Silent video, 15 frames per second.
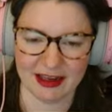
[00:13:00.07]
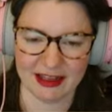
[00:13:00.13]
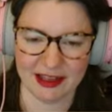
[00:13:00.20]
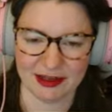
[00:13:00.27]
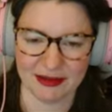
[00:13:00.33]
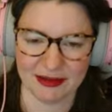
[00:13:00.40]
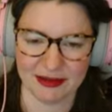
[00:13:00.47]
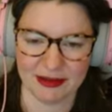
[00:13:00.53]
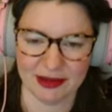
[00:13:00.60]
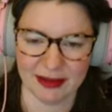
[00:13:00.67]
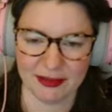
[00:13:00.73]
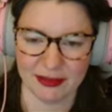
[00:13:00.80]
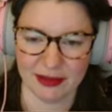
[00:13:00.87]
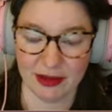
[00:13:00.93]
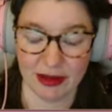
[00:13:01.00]
to,
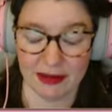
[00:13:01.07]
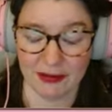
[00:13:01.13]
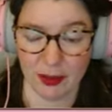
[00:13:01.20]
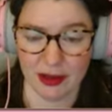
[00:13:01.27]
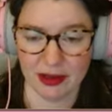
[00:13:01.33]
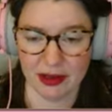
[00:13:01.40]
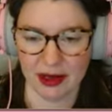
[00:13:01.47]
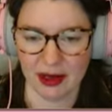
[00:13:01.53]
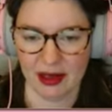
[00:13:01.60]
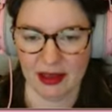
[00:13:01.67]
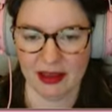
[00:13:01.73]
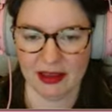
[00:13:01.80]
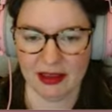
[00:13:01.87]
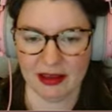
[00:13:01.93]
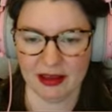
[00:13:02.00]
well, everyone,
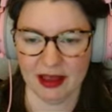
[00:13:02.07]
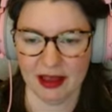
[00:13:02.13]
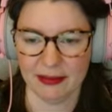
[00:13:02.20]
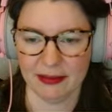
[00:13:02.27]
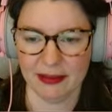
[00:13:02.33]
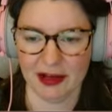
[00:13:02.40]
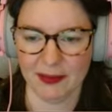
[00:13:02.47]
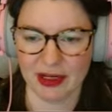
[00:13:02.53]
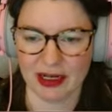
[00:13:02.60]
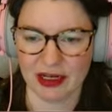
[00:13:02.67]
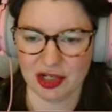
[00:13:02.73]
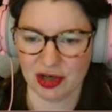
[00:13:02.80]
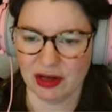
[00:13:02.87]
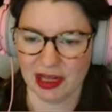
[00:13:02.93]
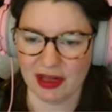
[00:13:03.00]
that I've been
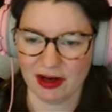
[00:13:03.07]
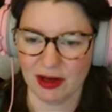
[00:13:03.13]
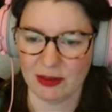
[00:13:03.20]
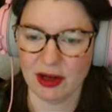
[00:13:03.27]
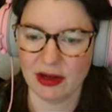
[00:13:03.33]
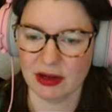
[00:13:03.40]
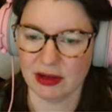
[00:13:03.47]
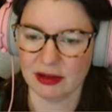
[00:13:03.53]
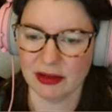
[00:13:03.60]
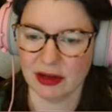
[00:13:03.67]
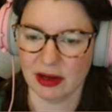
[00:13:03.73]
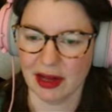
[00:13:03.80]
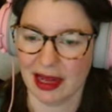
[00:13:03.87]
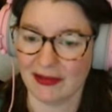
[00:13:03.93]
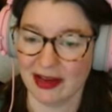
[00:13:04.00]
enjoying it a lot more, not
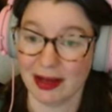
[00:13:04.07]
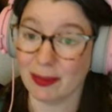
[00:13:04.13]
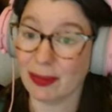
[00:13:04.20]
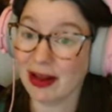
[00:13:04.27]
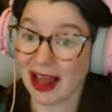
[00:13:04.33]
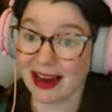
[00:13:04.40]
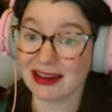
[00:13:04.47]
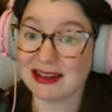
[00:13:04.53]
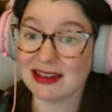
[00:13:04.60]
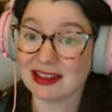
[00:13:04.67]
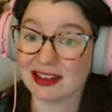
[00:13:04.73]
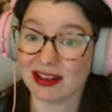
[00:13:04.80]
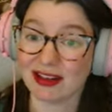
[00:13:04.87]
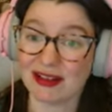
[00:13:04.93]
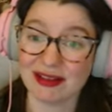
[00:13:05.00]
having a plan.
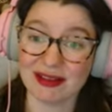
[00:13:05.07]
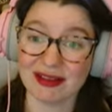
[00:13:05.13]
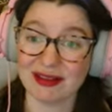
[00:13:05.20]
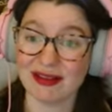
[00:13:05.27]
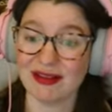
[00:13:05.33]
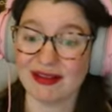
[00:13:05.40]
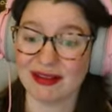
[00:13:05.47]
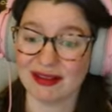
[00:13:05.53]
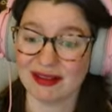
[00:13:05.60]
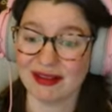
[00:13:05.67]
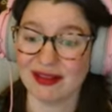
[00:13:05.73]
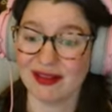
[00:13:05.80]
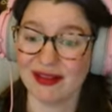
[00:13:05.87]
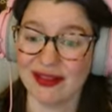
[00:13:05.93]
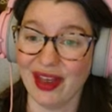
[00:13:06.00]
So,
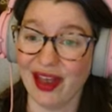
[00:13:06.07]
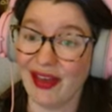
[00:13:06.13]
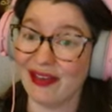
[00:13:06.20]
yeah.